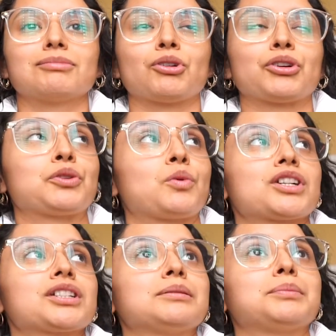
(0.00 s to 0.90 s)
Or you
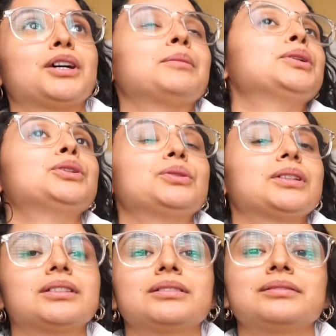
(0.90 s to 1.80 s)
worship a
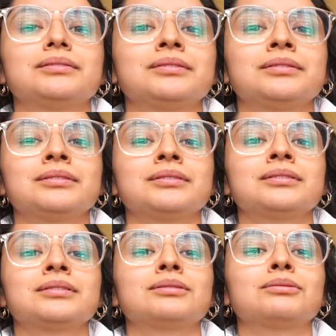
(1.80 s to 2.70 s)

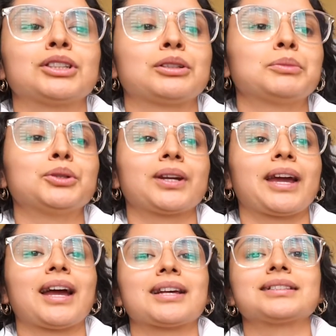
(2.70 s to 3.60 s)
moon when a moon
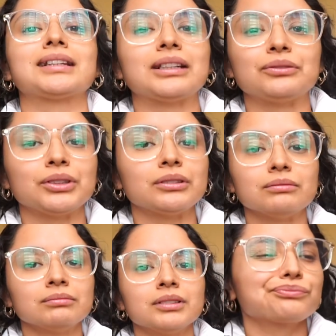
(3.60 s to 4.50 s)
can't save
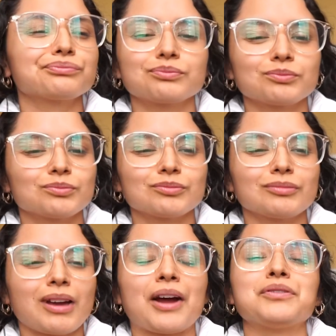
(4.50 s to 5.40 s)
you.
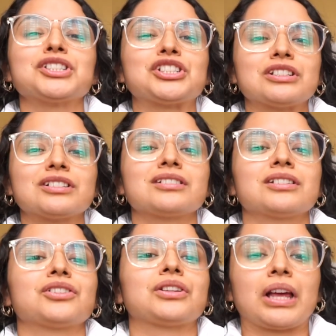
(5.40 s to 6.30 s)
Having Jesus
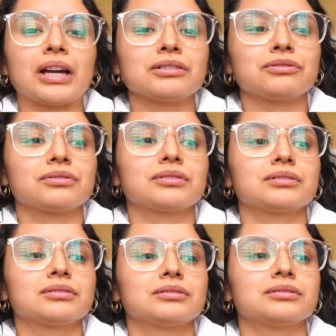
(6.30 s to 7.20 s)
in your life,
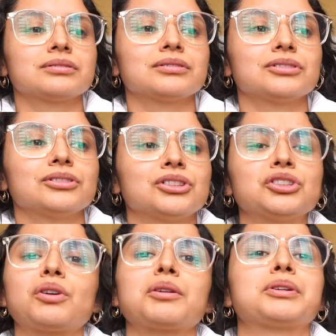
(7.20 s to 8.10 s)

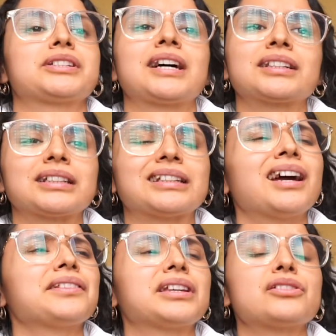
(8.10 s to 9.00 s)
you are protected.
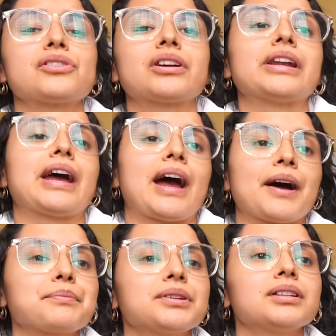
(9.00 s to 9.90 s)
Yeah, things are gonna
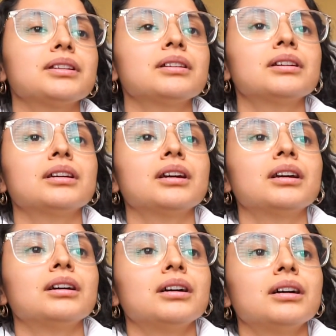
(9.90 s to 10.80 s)

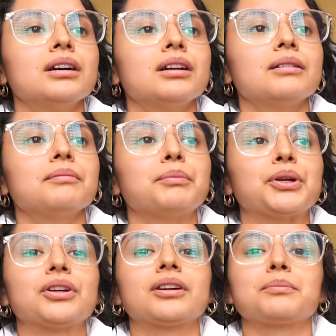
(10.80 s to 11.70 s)
happen, but
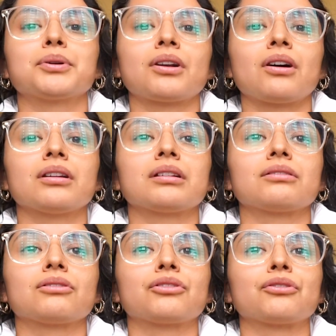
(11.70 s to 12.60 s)
you can put
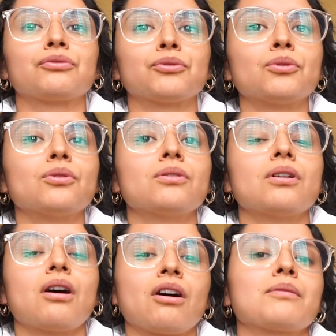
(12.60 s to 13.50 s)
on the full
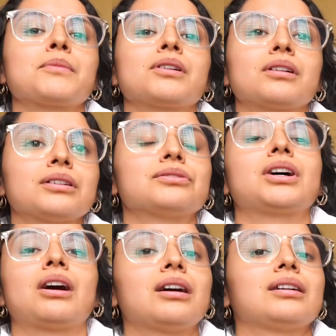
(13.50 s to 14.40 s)
armor of
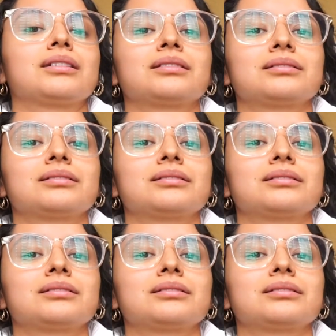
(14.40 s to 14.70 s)
God.